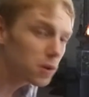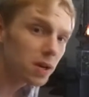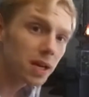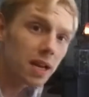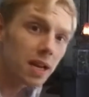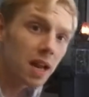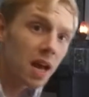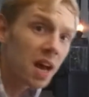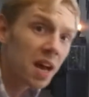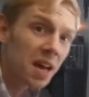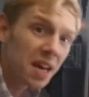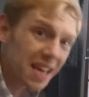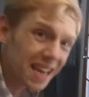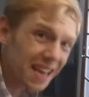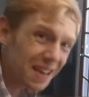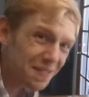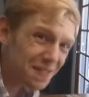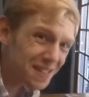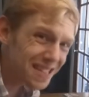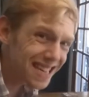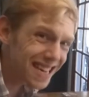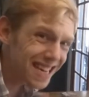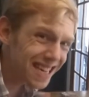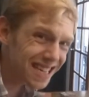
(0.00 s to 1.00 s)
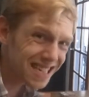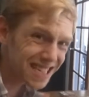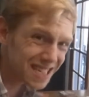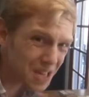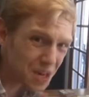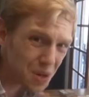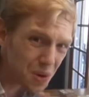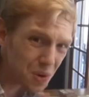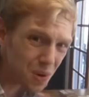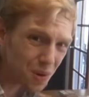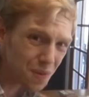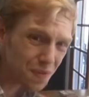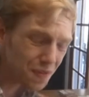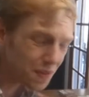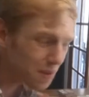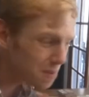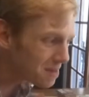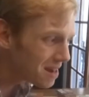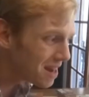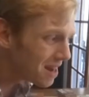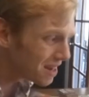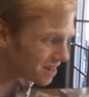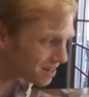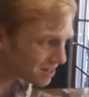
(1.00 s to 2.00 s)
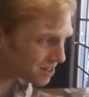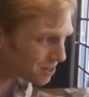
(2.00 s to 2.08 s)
You can even take two